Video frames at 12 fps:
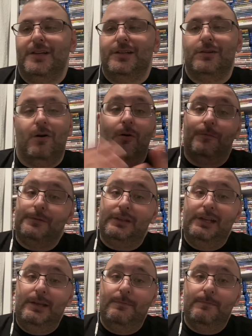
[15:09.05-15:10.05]
So
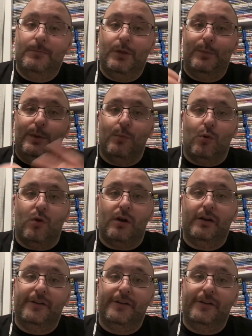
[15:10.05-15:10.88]
hopefully there'll be more.